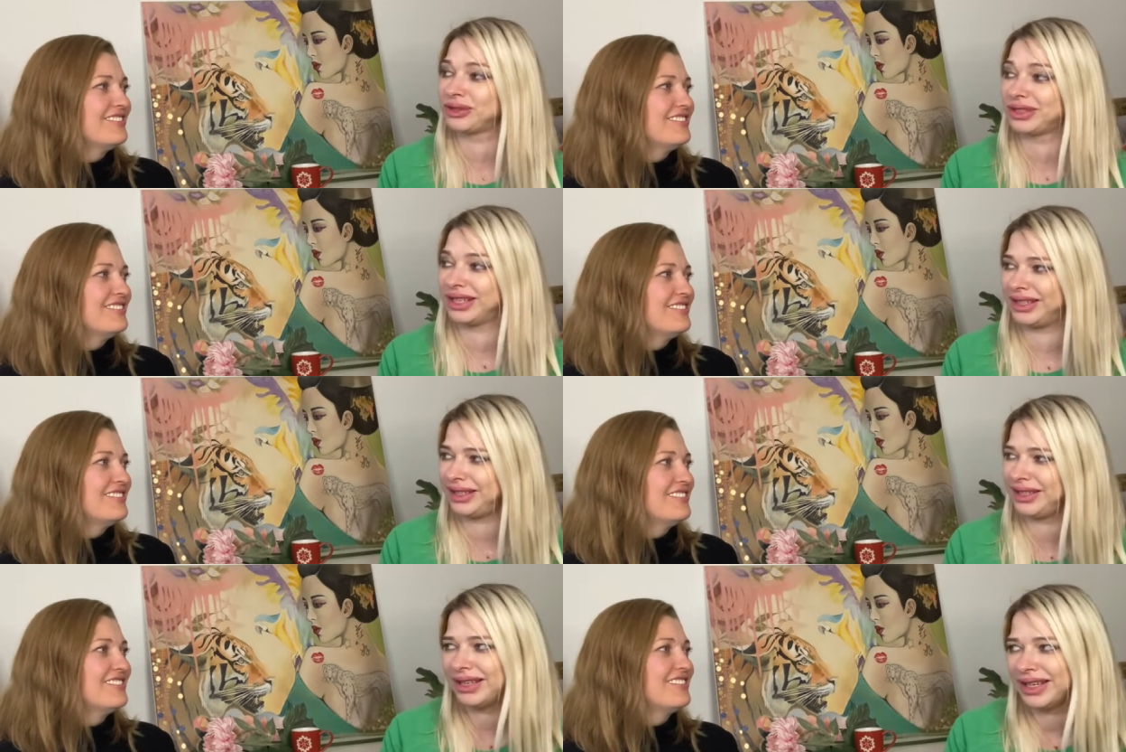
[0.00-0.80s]

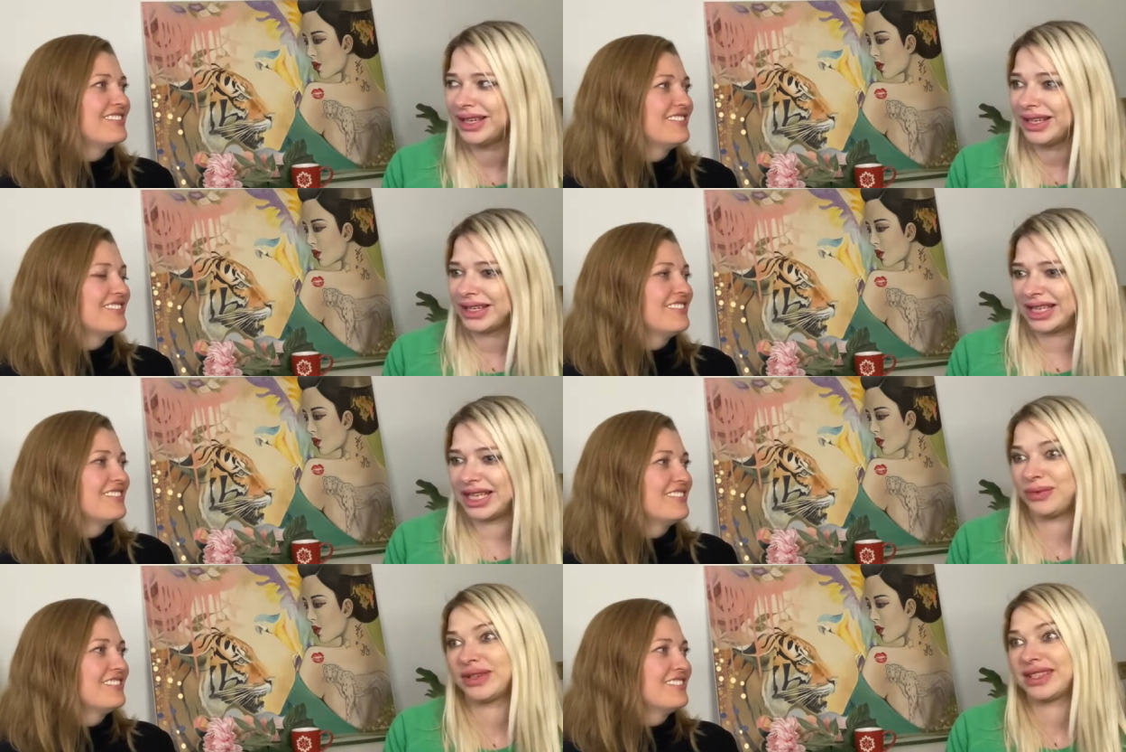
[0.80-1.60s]
Speaker 1: Dali. He
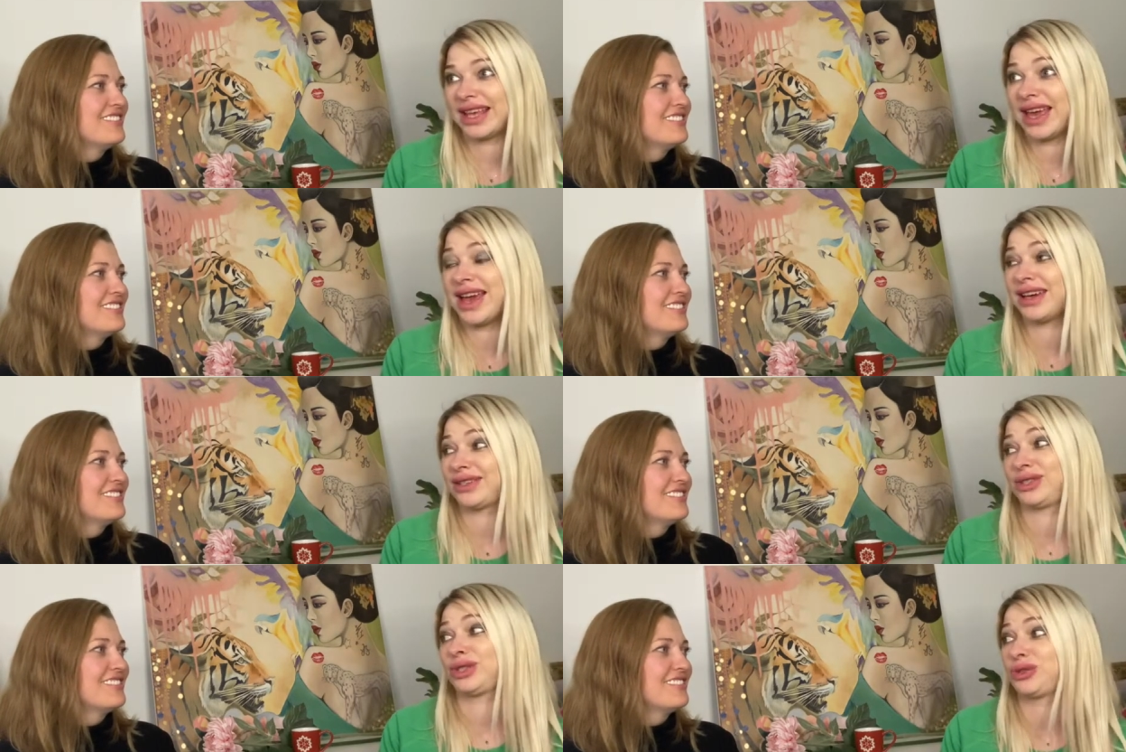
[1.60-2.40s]
was
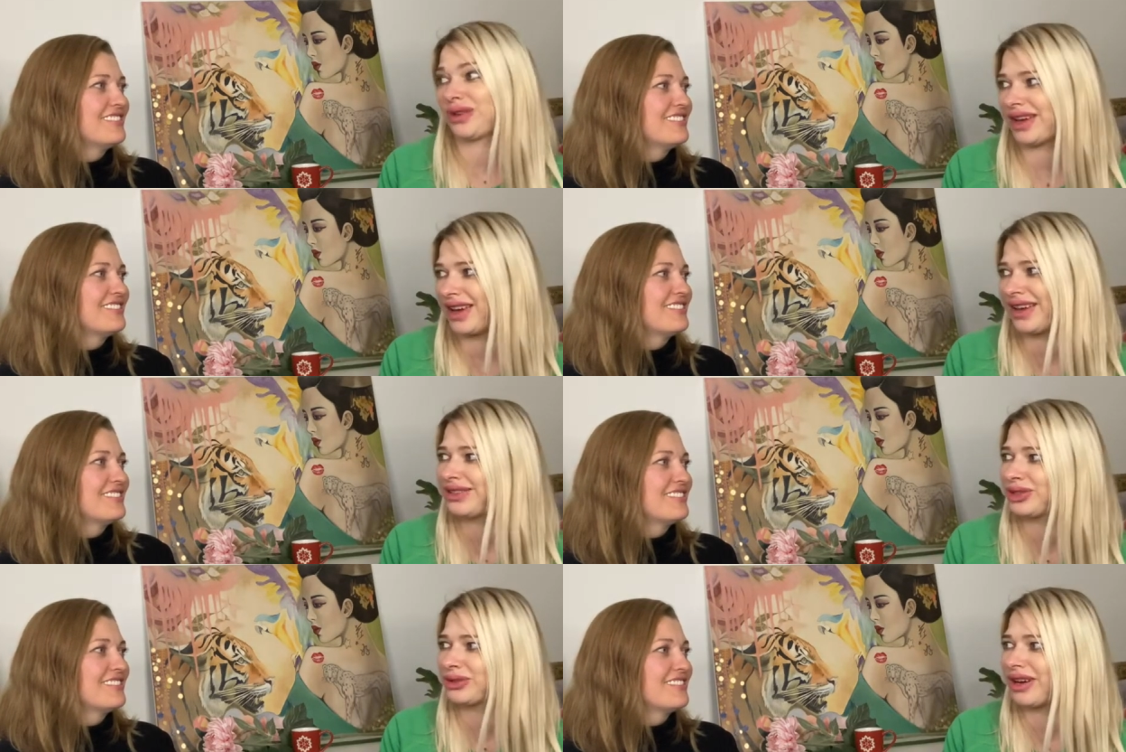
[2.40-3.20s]
extra,
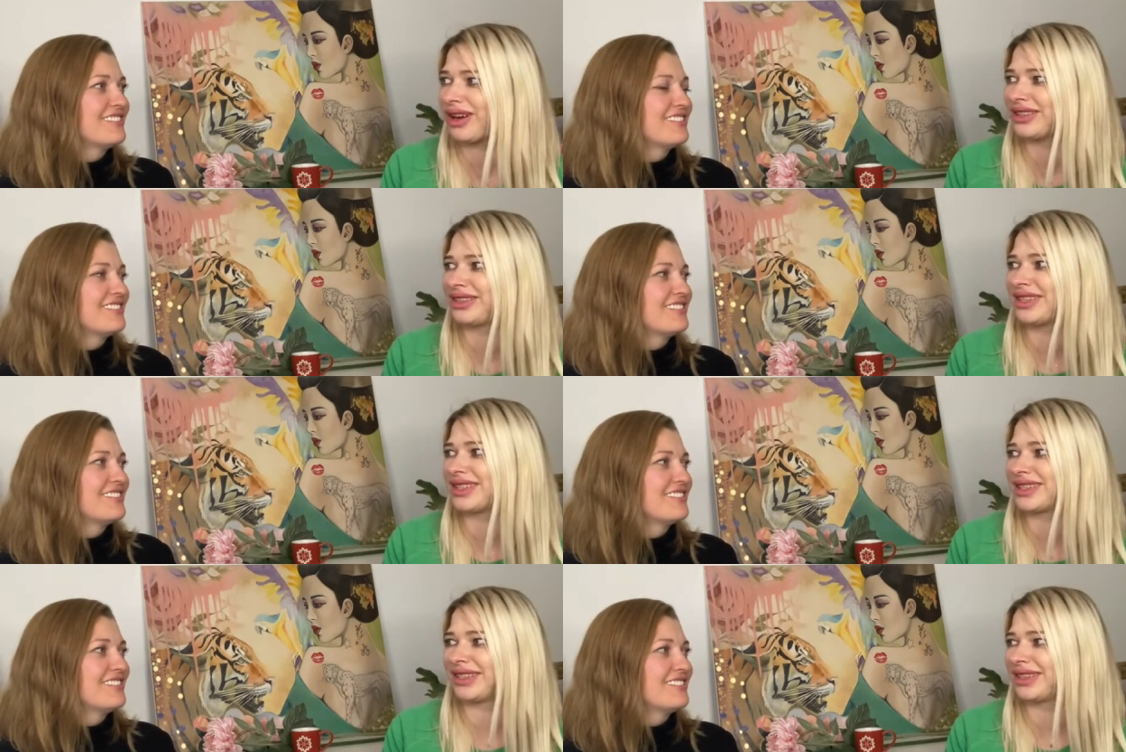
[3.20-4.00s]
extra artist,
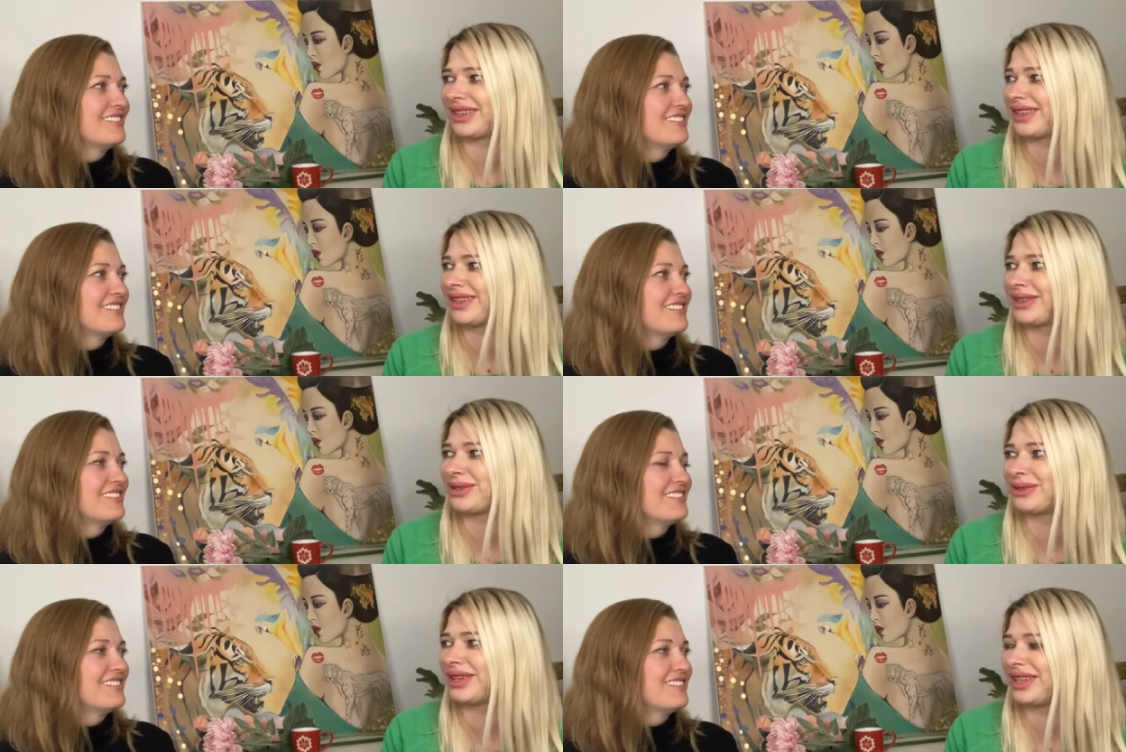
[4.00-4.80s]
like
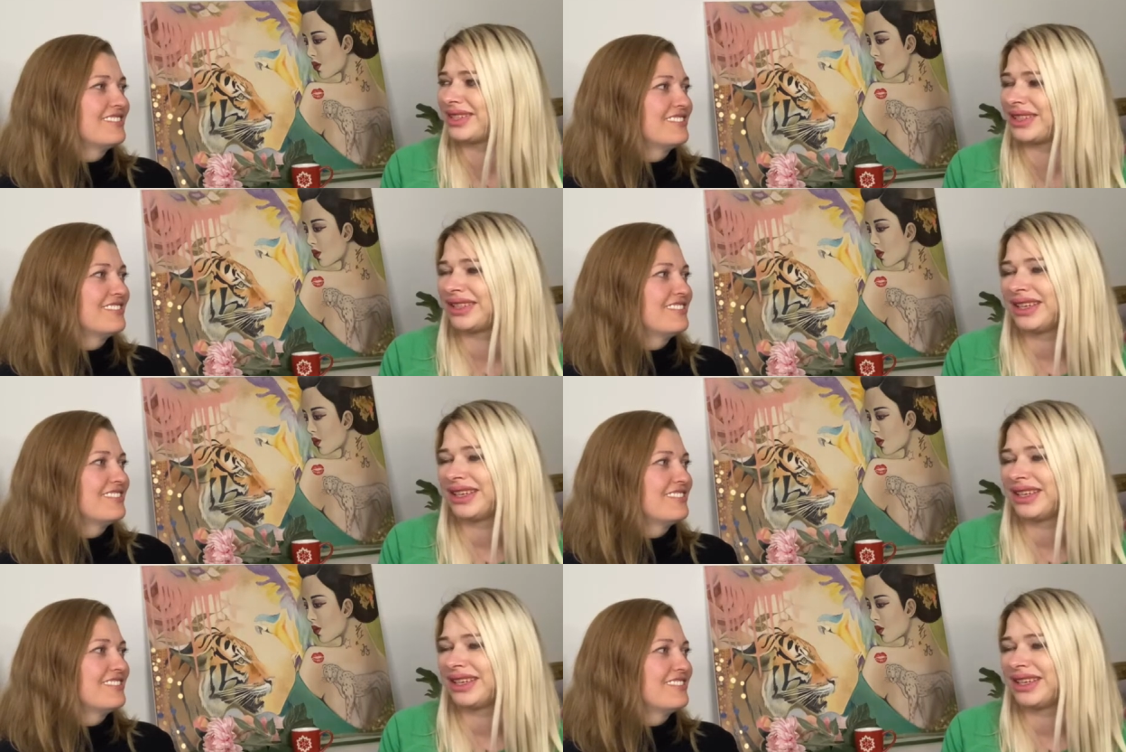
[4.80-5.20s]
crazy.